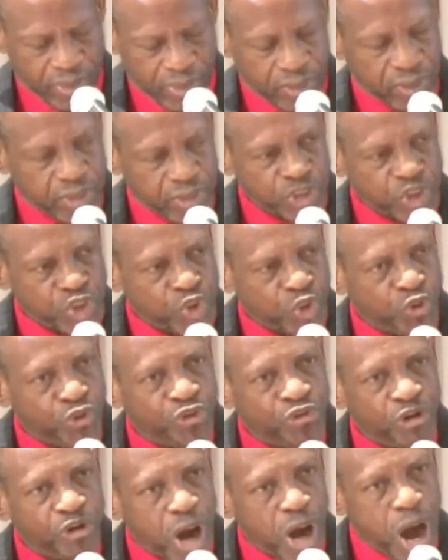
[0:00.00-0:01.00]
And so
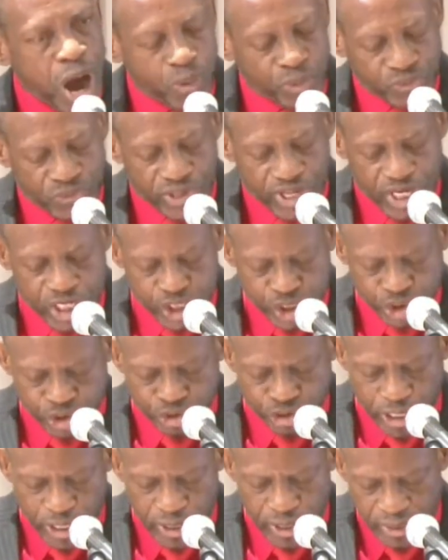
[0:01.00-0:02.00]
throughout the
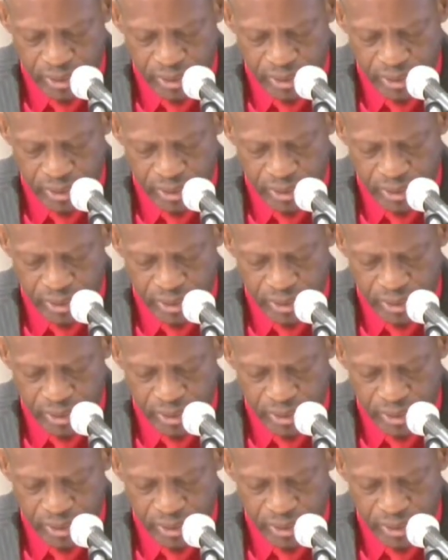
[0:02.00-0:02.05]
history